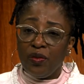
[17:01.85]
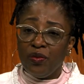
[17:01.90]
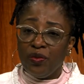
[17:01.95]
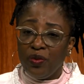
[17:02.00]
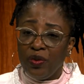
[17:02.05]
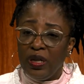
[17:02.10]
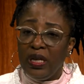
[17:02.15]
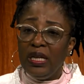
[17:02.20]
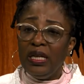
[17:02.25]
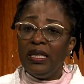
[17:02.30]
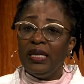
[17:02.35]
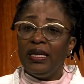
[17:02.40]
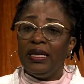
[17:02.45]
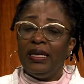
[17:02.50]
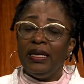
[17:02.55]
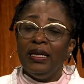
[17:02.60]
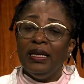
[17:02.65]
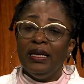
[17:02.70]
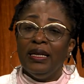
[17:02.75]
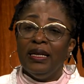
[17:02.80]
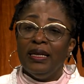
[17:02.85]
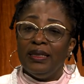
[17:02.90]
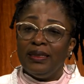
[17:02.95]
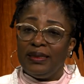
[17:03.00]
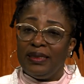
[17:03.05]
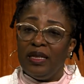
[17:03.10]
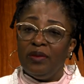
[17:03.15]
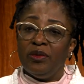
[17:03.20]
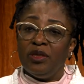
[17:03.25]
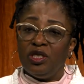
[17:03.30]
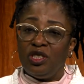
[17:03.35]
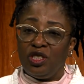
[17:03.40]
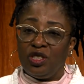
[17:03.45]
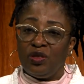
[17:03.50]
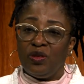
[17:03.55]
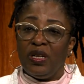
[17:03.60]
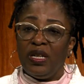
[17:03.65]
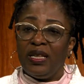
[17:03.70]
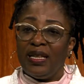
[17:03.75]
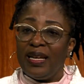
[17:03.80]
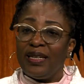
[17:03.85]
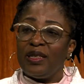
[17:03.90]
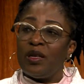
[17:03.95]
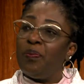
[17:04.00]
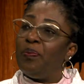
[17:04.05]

really demonstrate like the